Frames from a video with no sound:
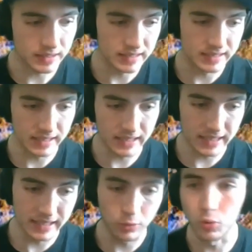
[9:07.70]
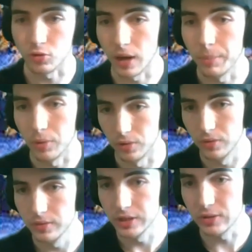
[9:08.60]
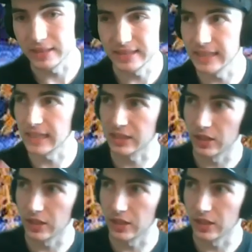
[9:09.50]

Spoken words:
the city and it will crumble. You can see like